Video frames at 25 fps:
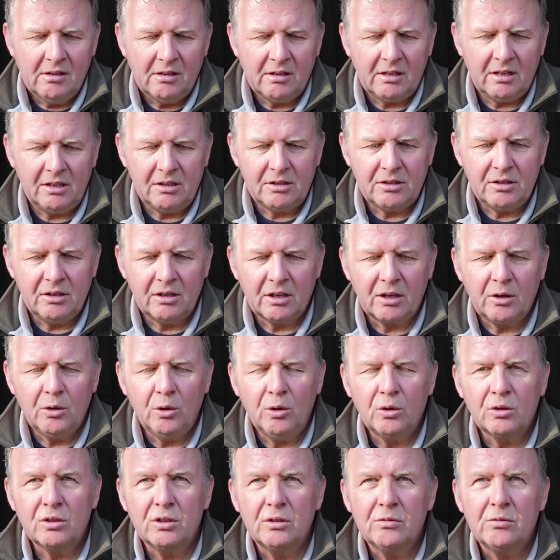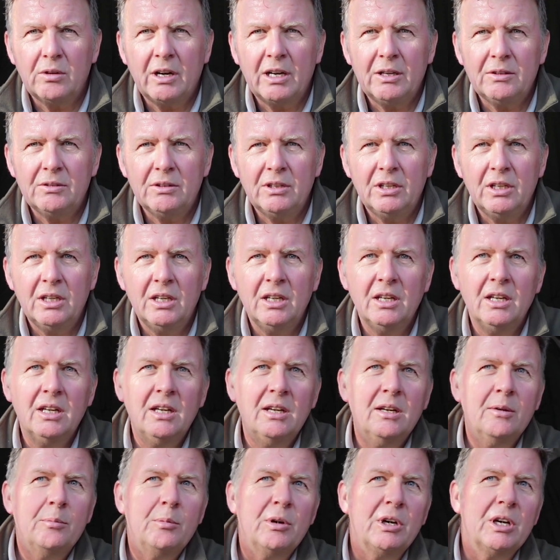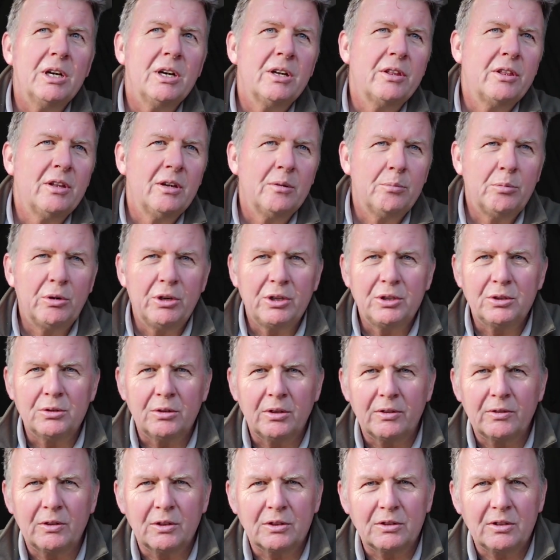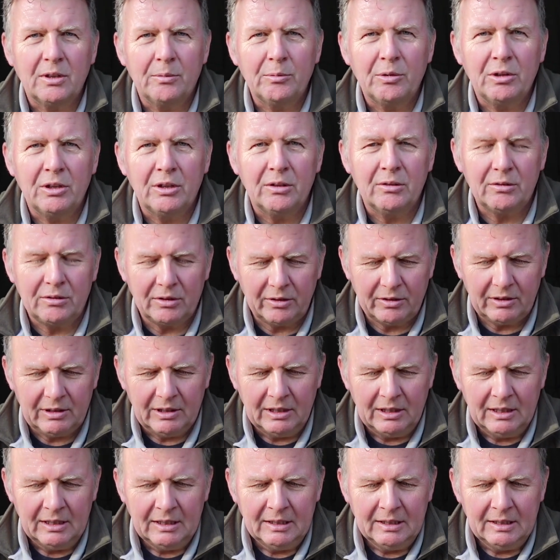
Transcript: 1.25 inches round, but I'm pretty sure I've got something that'll do it.